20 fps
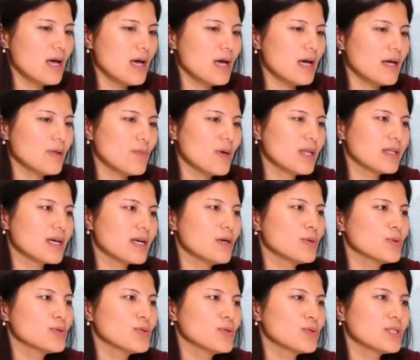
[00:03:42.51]
And when we
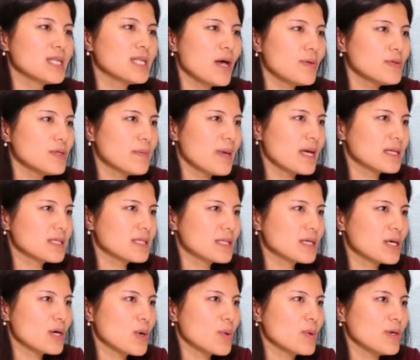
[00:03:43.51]
go to South
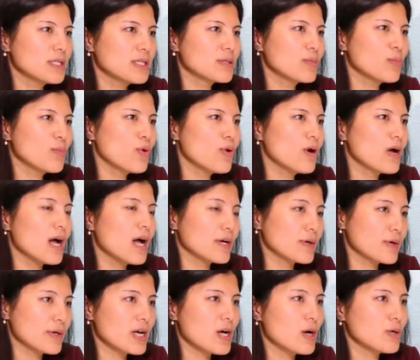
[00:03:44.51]
Mexico, it's more
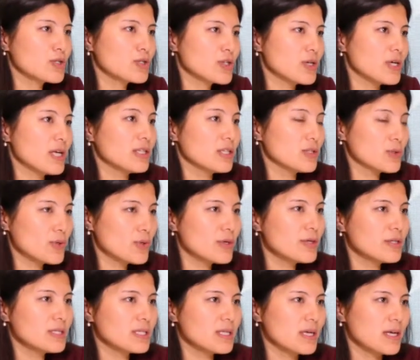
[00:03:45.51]
agriculture and the
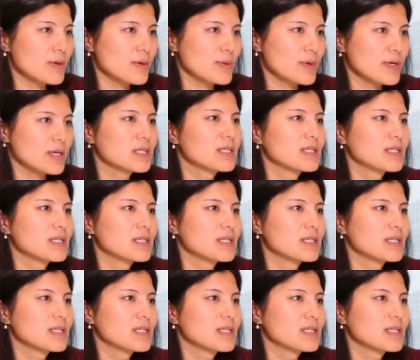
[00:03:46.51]
tourist area.